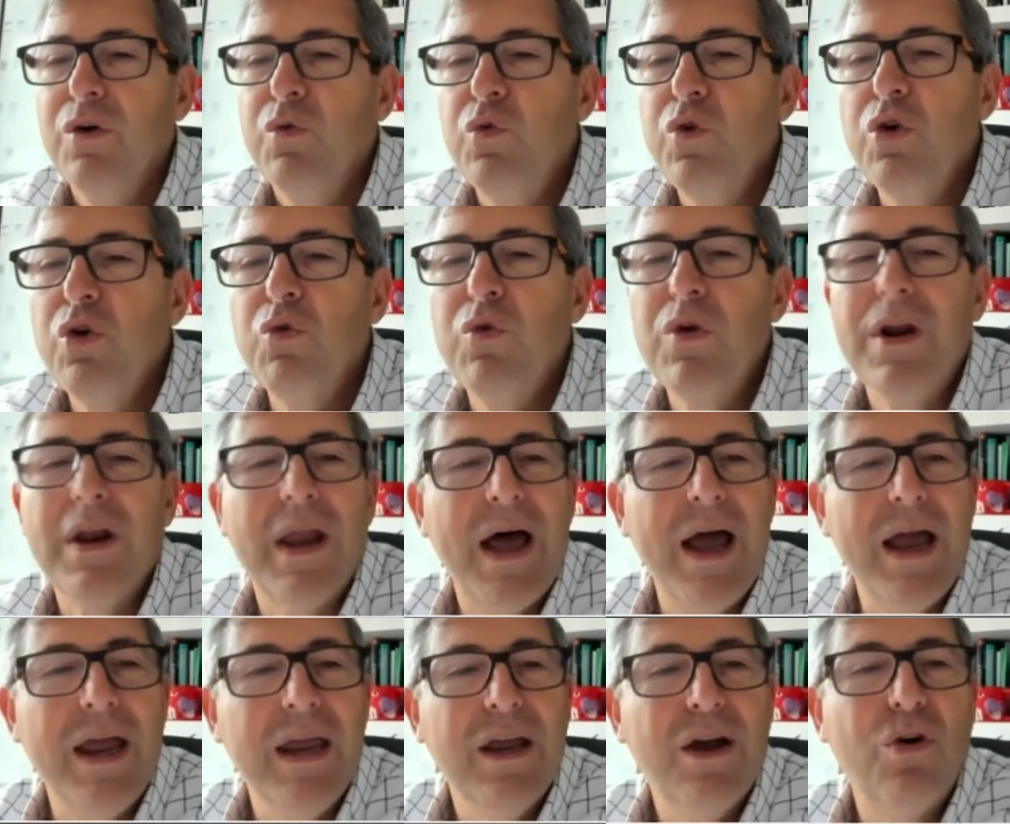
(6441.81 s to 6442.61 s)
we
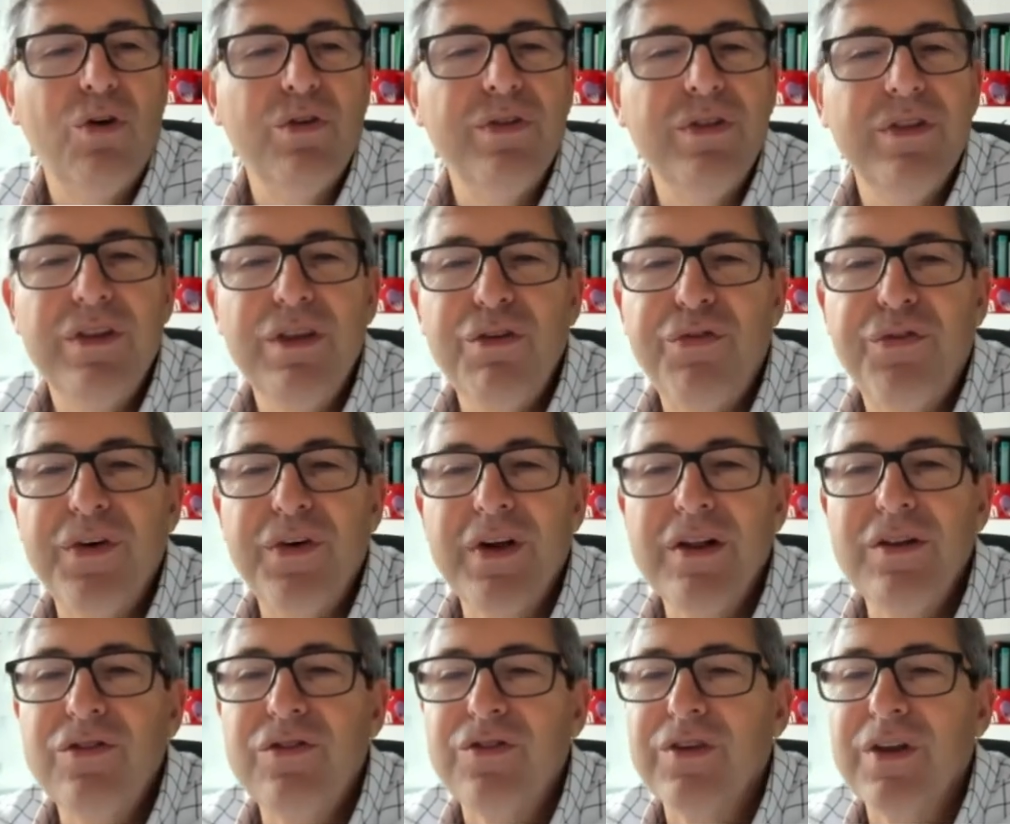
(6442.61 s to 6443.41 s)
rely on
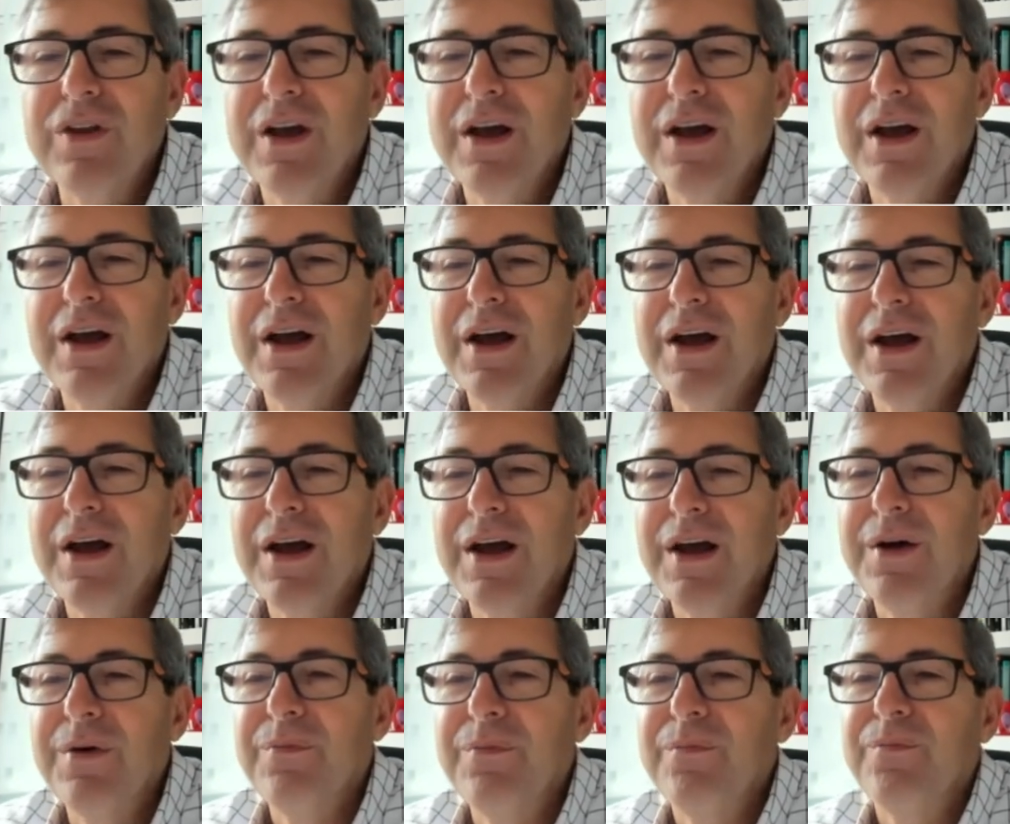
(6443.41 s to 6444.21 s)
different
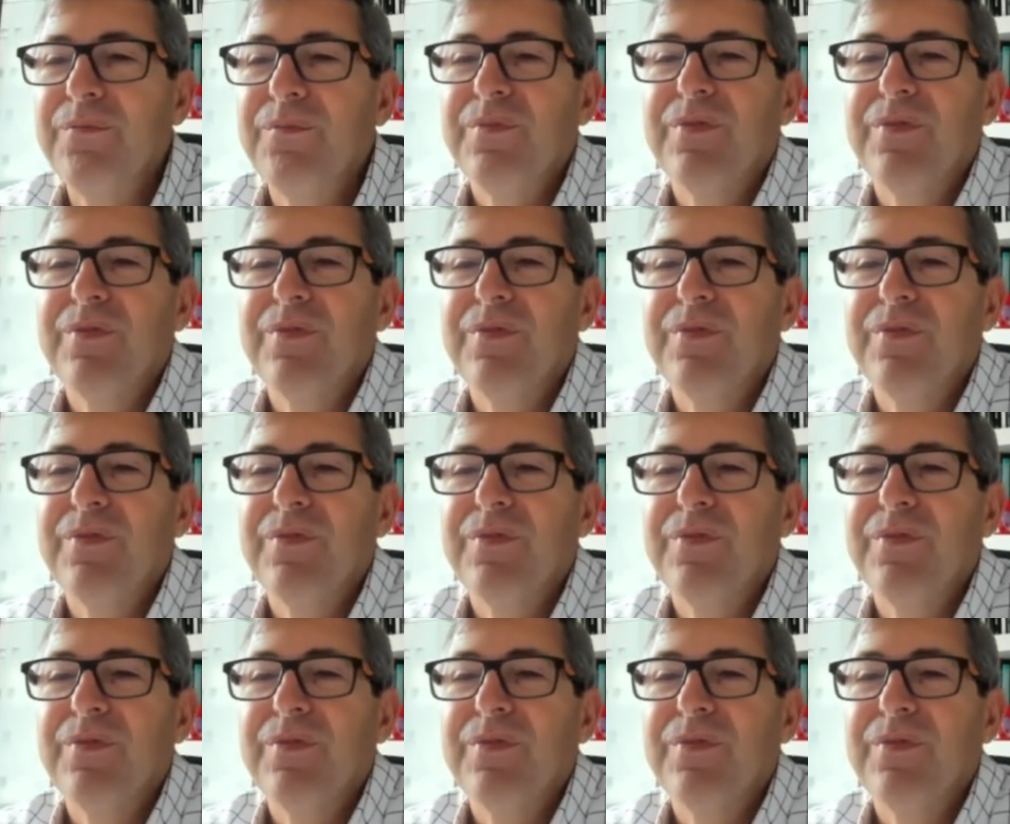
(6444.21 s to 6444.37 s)
uh,